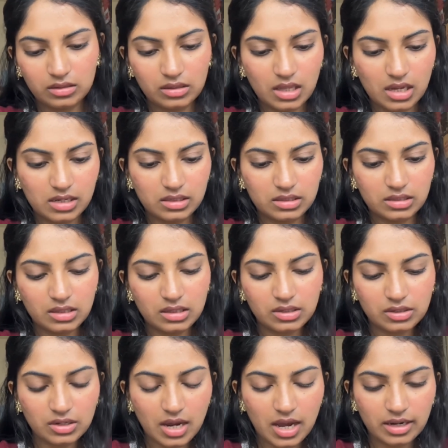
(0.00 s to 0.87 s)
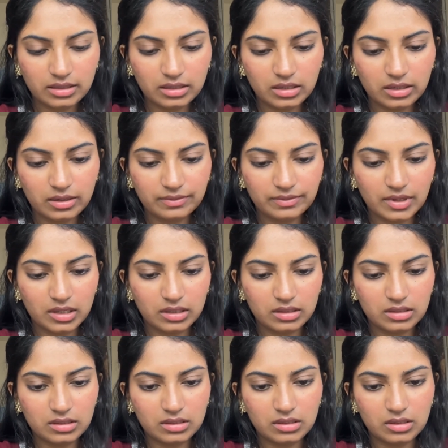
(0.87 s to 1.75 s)
that is attractive, that
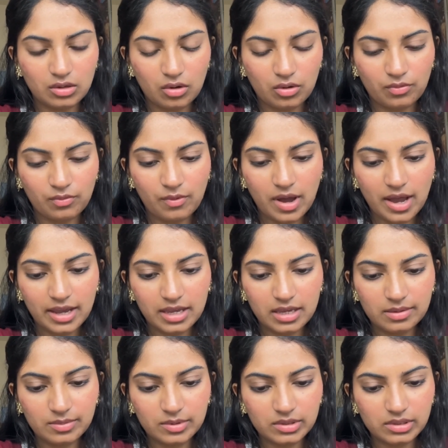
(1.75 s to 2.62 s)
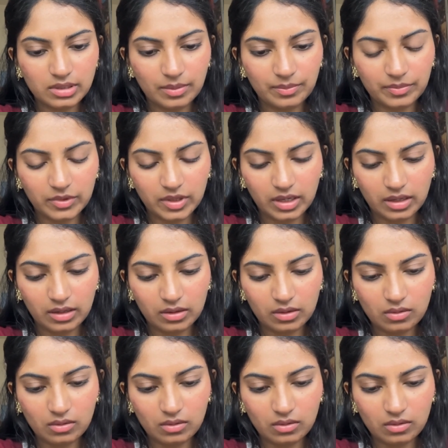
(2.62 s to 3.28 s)
is your vibe or something.